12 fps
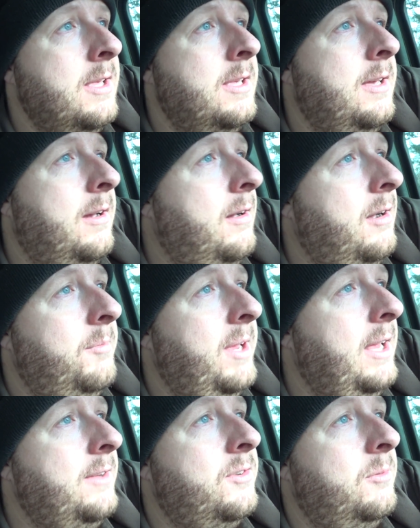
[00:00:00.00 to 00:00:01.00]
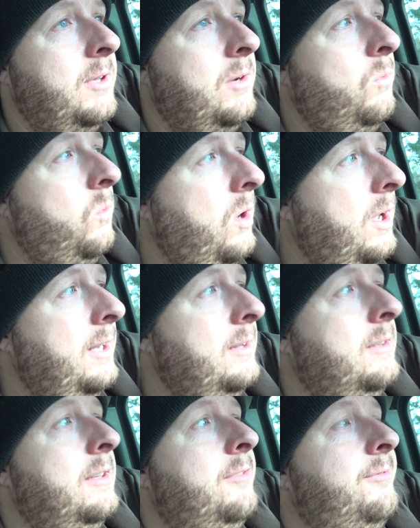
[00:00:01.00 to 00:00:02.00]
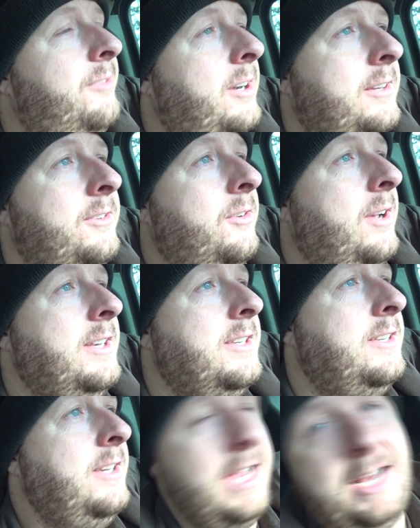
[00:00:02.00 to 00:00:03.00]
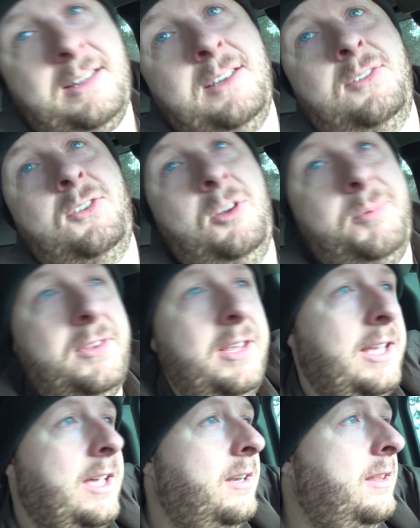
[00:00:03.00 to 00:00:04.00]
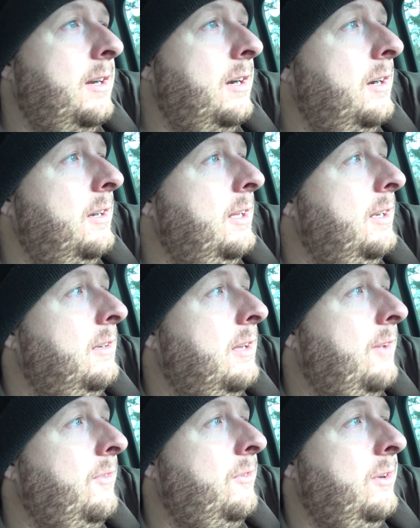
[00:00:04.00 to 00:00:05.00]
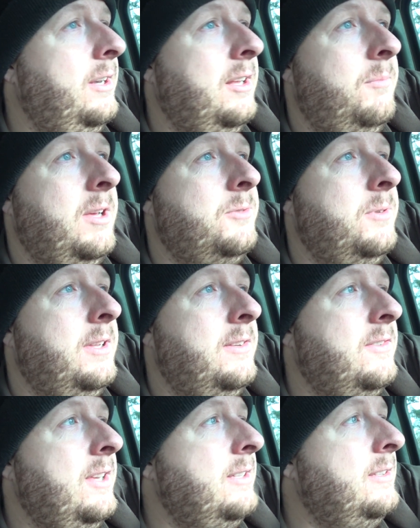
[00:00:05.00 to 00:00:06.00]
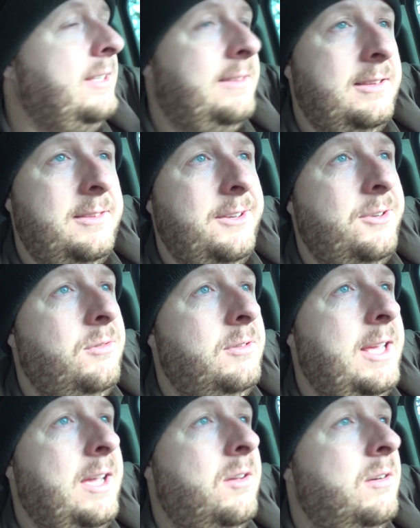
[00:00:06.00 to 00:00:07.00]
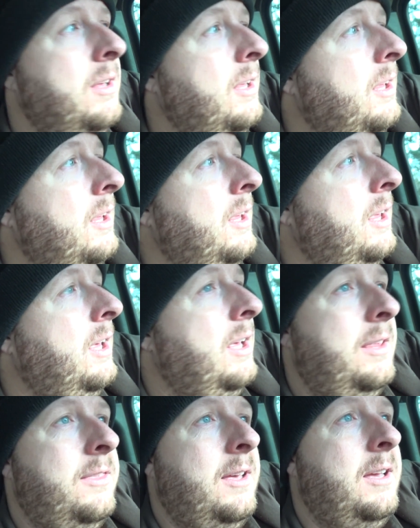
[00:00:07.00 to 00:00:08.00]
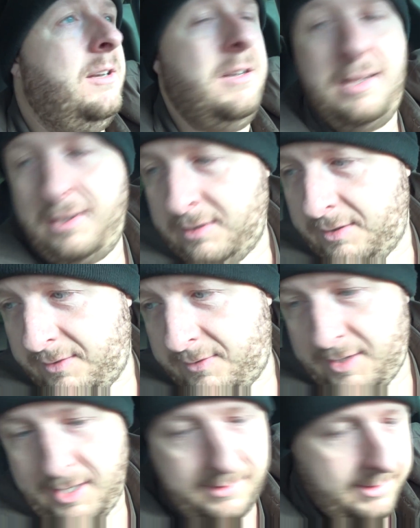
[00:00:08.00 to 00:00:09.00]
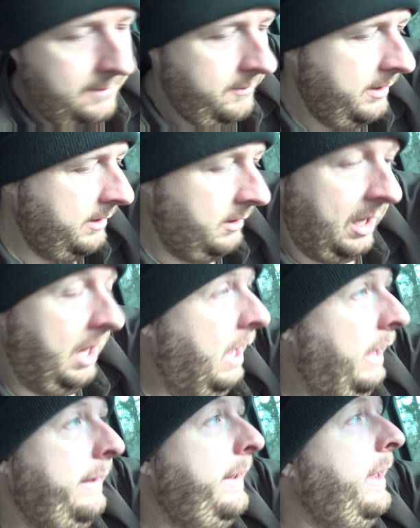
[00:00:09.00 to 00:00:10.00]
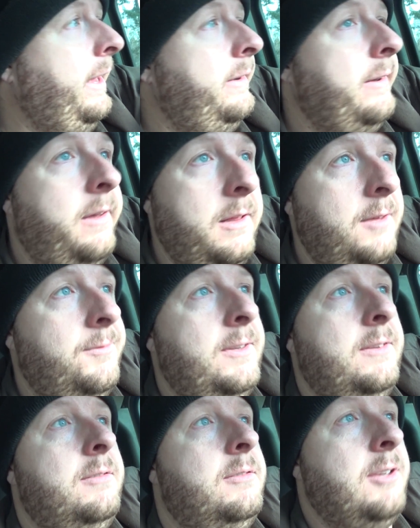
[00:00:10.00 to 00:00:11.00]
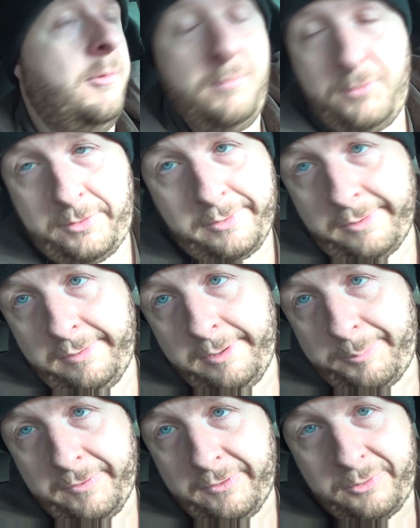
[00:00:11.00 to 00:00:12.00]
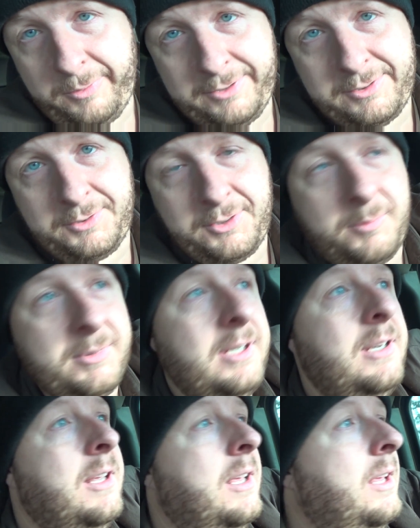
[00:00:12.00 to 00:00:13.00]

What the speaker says: Oh man, so I'm like, what the frig? So I just yanked the stupid thing out of there, and then haven't really done much with it since, let the thing cool down. And I thought, I looked at the seats and everything, I can't tell if it's something screwed up on the switch or something.